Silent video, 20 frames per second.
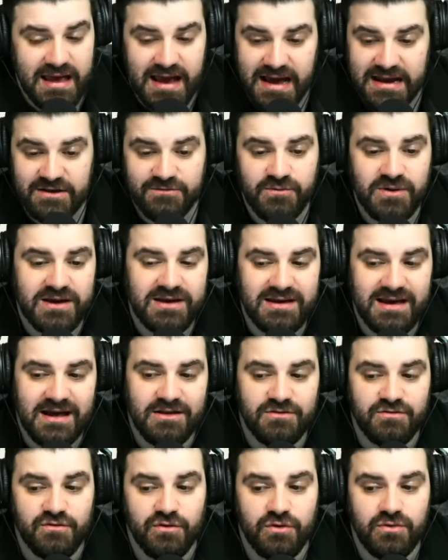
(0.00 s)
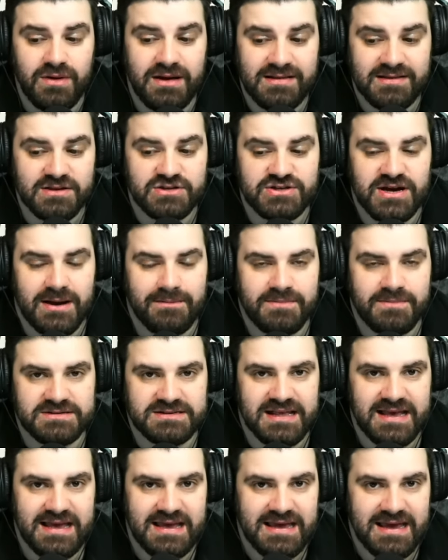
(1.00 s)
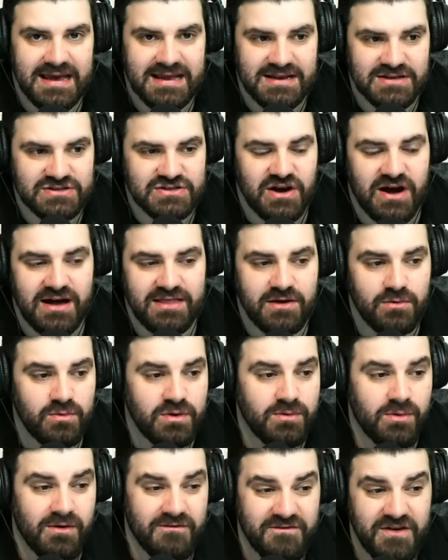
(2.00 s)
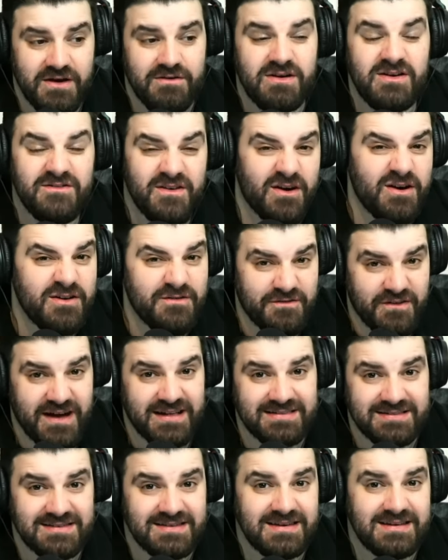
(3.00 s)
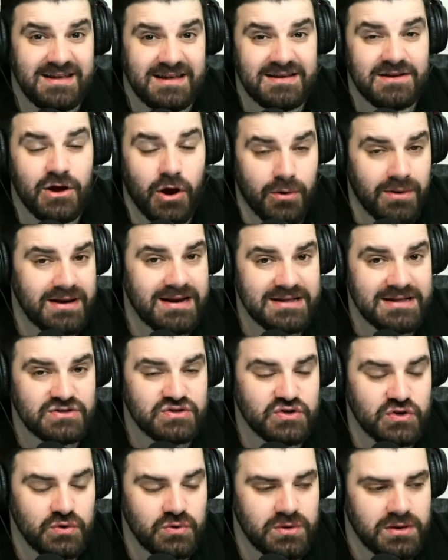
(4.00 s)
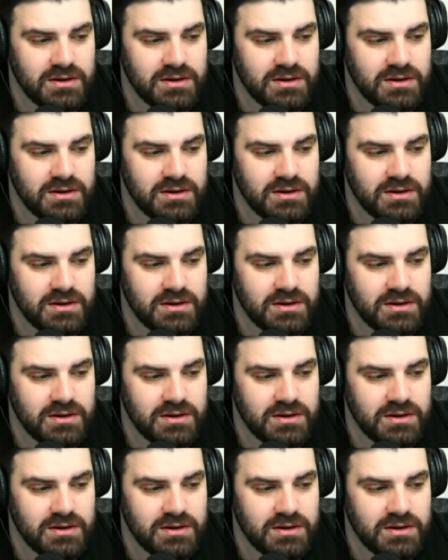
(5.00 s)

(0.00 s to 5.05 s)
And if we can get through in the Champions League in a tie that we were very, very fancied in going into,